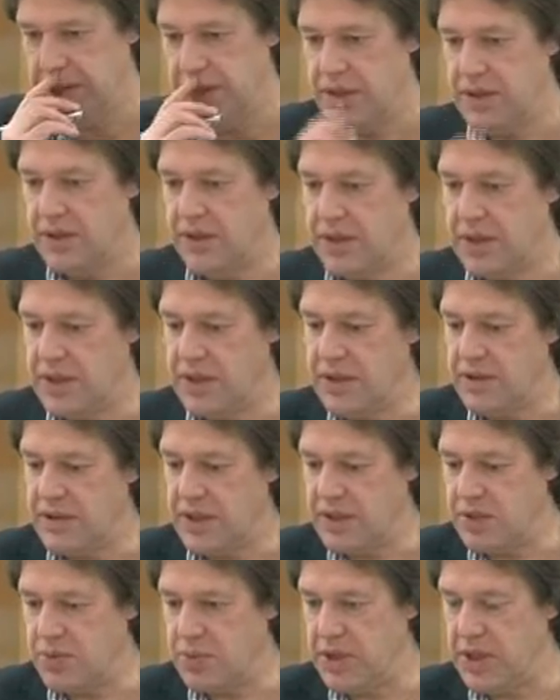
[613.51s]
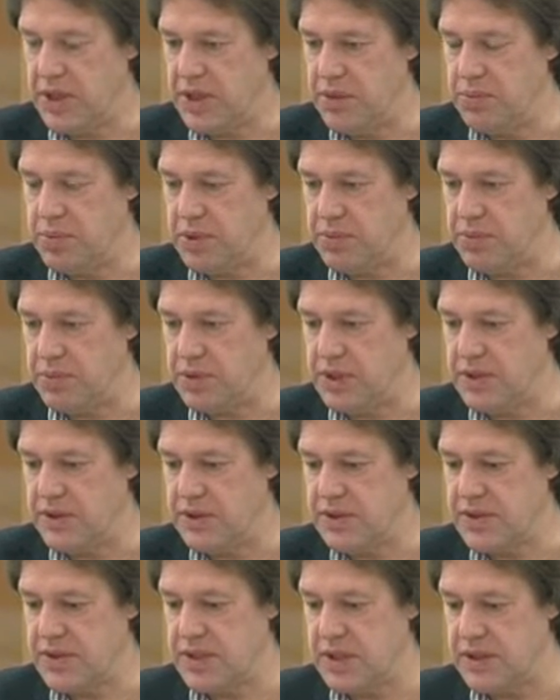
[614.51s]
just get in touch with other people and
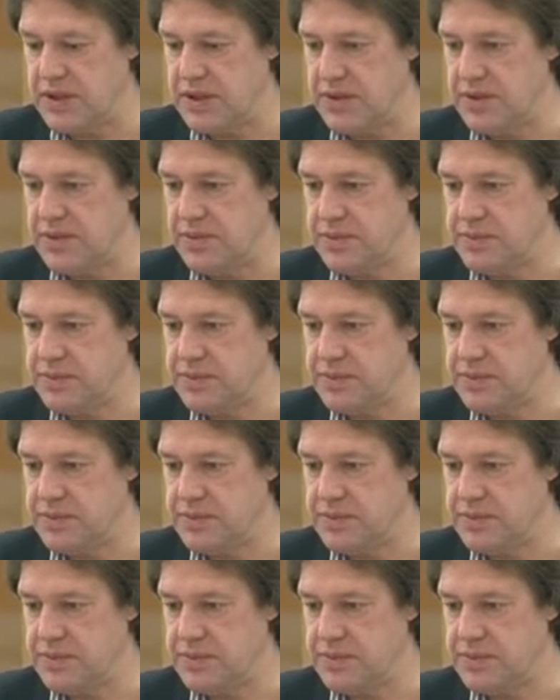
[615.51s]
discuss.